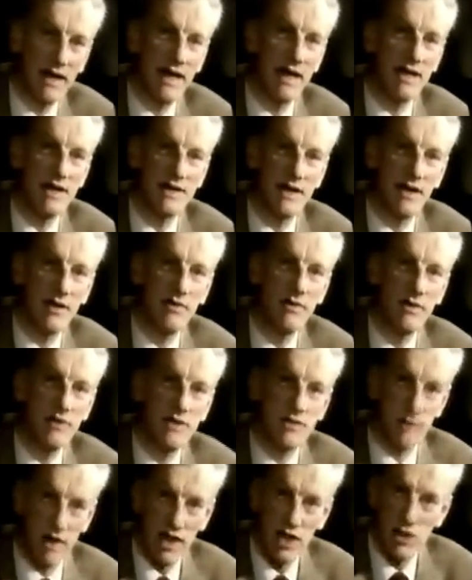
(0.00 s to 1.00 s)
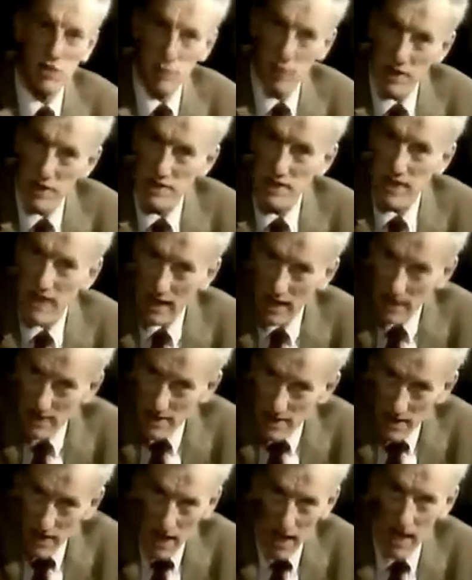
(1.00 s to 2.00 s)
his own strange
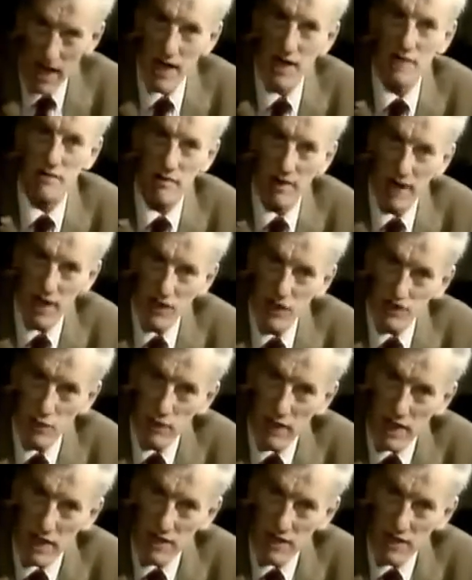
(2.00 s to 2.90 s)
personality, his relation